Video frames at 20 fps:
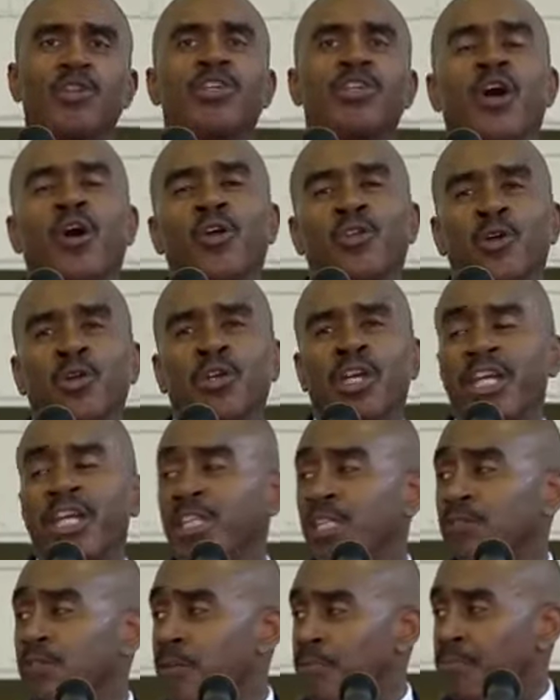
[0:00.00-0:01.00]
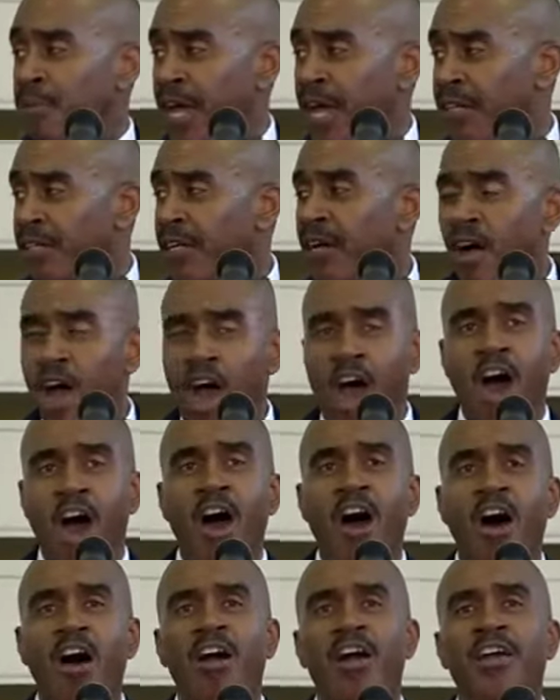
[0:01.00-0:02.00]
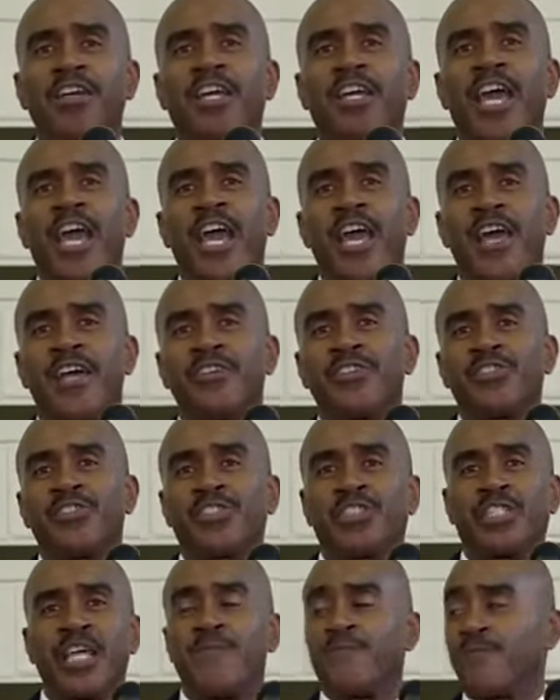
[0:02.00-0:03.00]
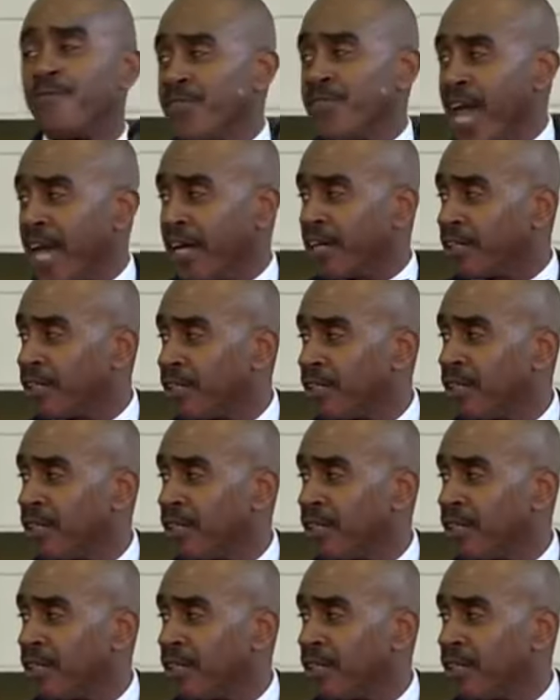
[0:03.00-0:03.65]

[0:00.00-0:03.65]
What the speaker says: You know you need to repent. Hard head, stiff neck,